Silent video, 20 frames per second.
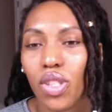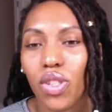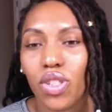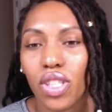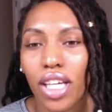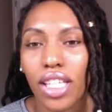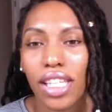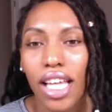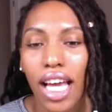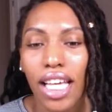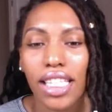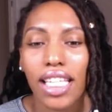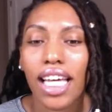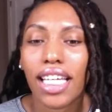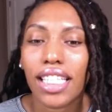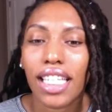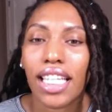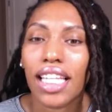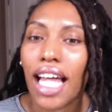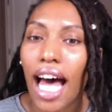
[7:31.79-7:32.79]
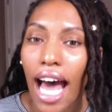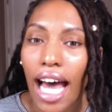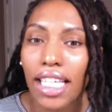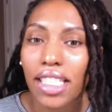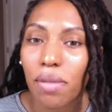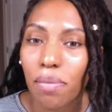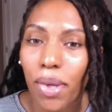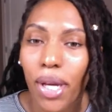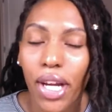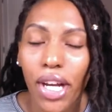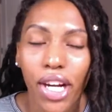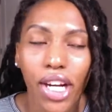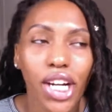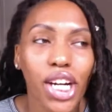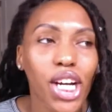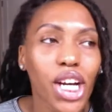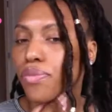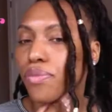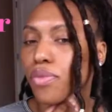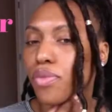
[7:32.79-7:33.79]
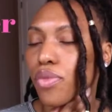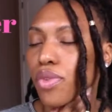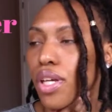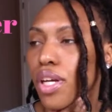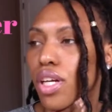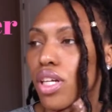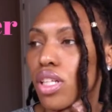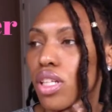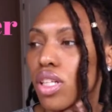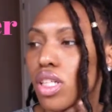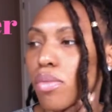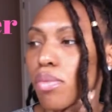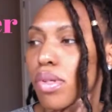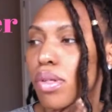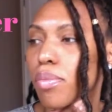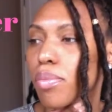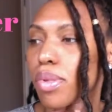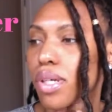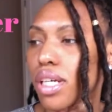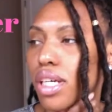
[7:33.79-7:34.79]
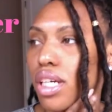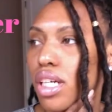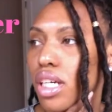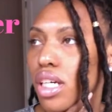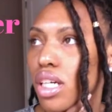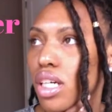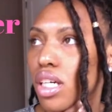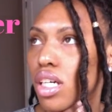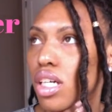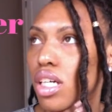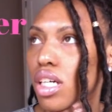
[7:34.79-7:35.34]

She was like, that's like the last pair. They're a little bit big.